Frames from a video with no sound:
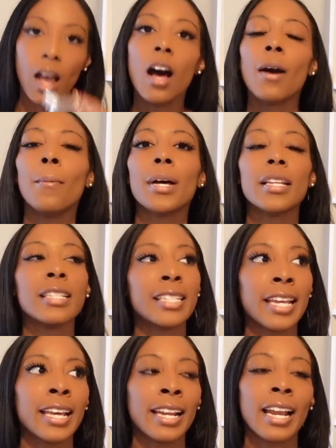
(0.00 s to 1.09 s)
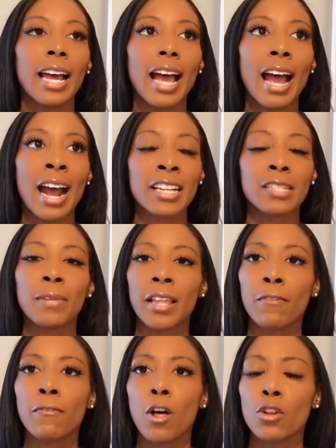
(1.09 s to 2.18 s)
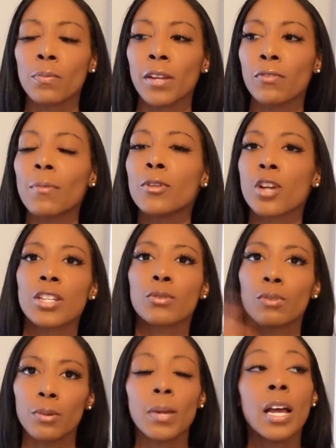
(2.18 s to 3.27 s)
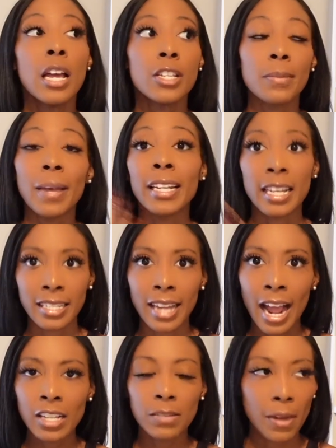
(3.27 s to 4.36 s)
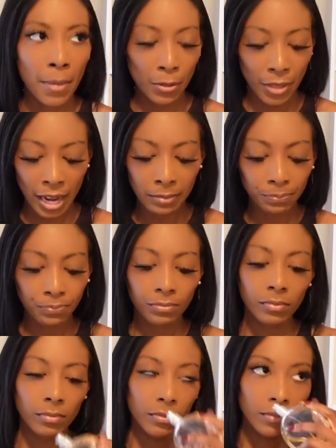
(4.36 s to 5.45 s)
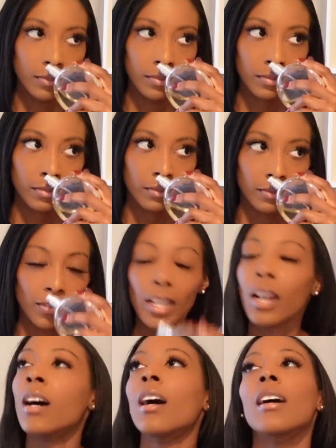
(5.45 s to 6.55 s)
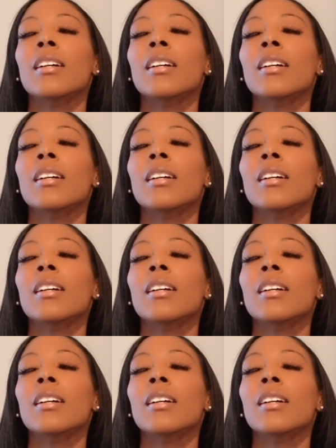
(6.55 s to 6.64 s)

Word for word: um, did asked me, like followed me from the dressing room to my desk to ask me about that. Oh,